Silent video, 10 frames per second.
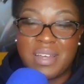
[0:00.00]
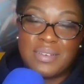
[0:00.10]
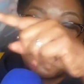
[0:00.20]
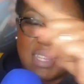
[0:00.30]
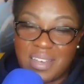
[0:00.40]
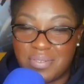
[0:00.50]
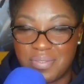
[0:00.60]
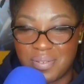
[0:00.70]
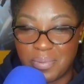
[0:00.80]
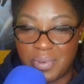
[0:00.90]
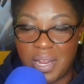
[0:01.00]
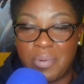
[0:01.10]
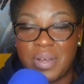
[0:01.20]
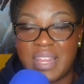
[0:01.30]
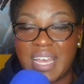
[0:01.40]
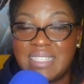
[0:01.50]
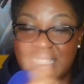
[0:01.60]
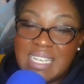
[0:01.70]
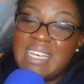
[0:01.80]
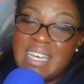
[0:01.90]
other stuff. We know what they
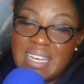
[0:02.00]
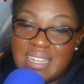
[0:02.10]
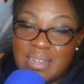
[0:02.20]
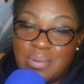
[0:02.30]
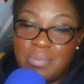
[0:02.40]
did.